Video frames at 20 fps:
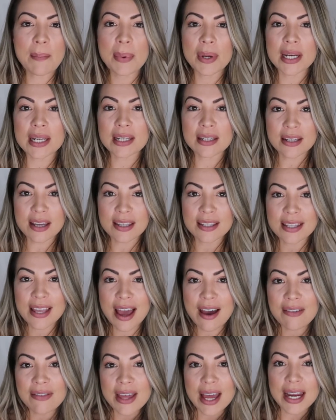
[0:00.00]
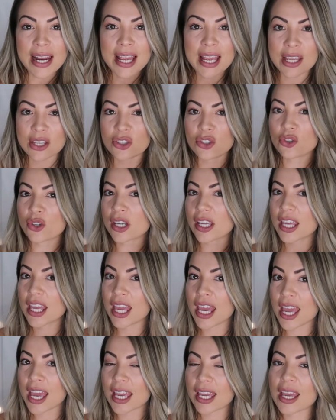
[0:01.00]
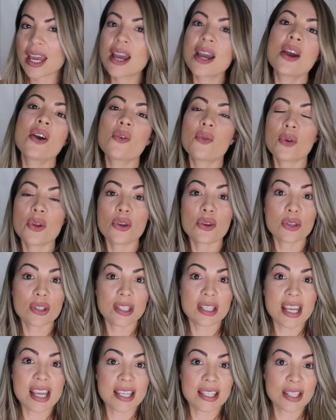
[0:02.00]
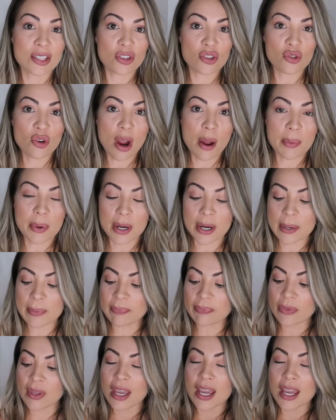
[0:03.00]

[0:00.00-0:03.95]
but it does have that extra kick where you can taste the strawberry.